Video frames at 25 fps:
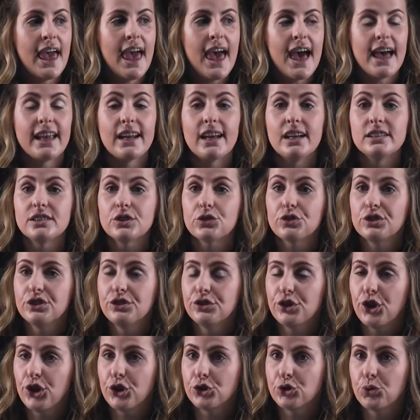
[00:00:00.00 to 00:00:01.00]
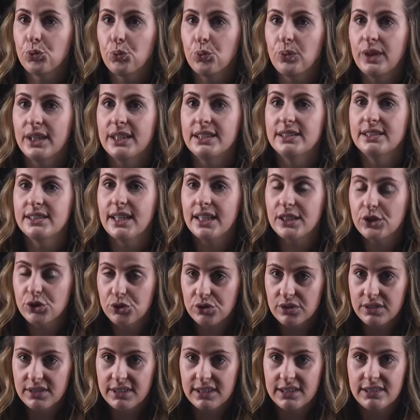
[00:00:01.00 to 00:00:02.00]
and as a result, the
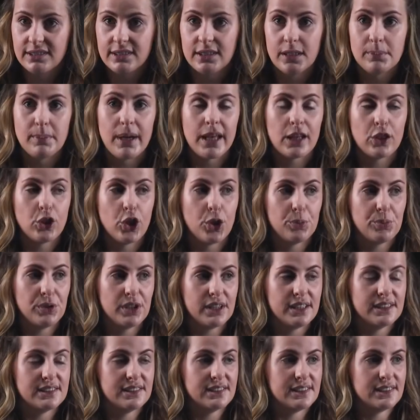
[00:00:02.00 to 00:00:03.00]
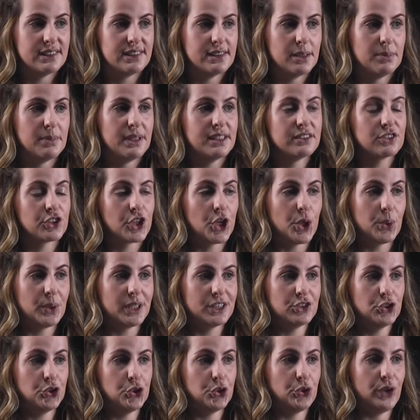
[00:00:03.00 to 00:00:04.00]
ductal system and lobular system is
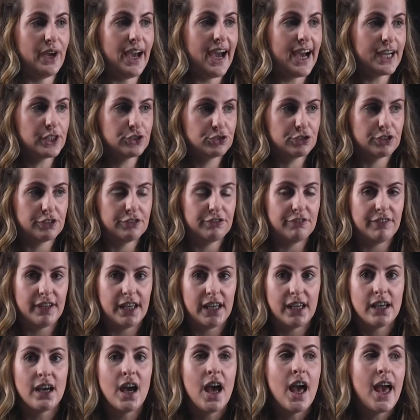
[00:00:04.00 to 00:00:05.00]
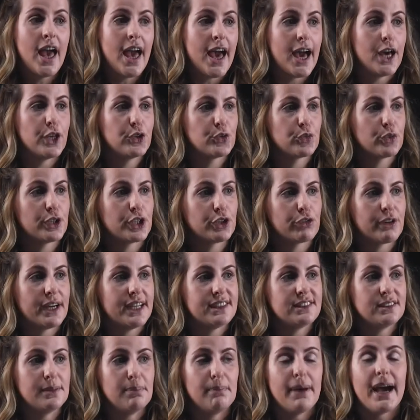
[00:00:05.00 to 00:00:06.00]
going to atrophy and
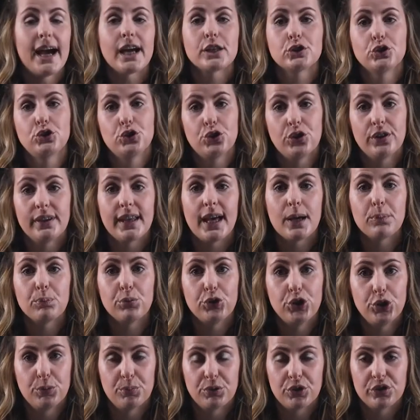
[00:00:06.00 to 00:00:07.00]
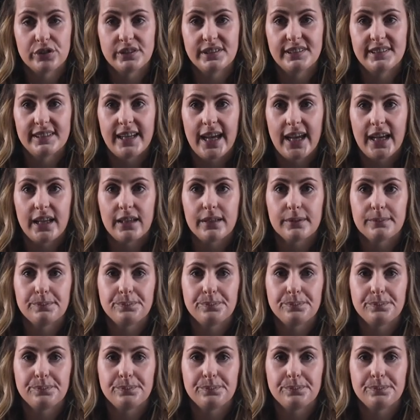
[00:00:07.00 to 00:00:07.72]
regress back to that pubertal state.